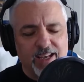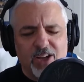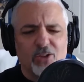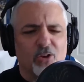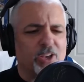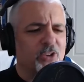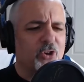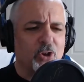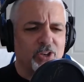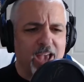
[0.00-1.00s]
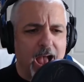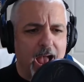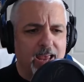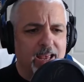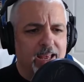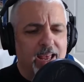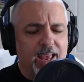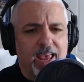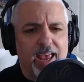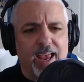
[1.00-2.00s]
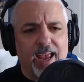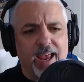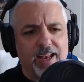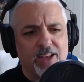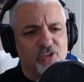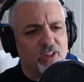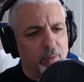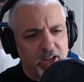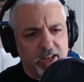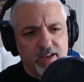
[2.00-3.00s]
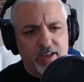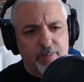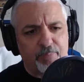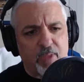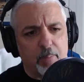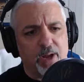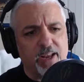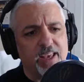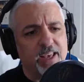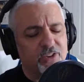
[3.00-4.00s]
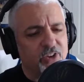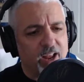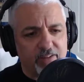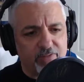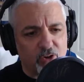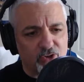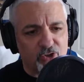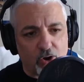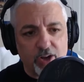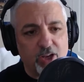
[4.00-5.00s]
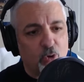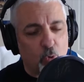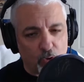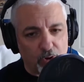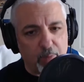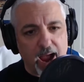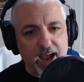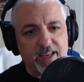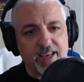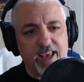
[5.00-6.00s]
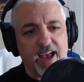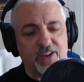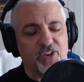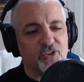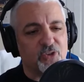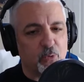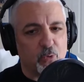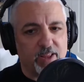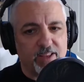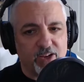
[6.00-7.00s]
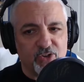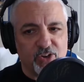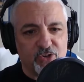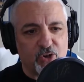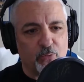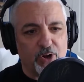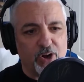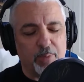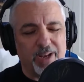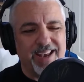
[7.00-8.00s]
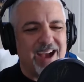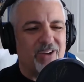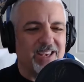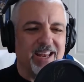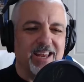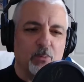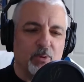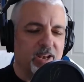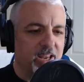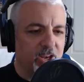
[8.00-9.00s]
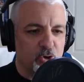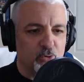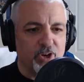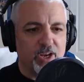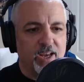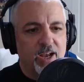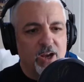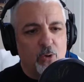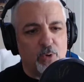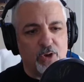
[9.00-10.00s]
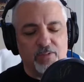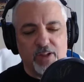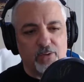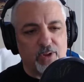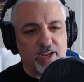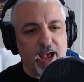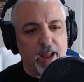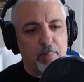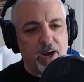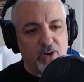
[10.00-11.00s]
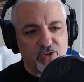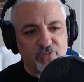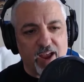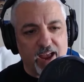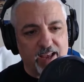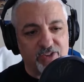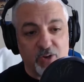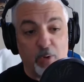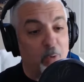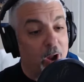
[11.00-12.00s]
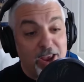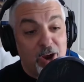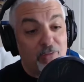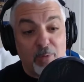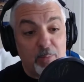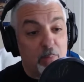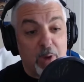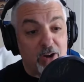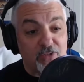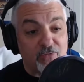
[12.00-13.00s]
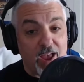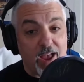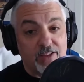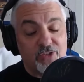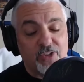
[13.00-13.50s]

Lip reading: look, he's a good guy and he's limited, but he is an NFL starting quarterback. He has done some great things in his career, but now to get hit with an injury when you've literally got Bears fans, and we want to hear from you Bears fans,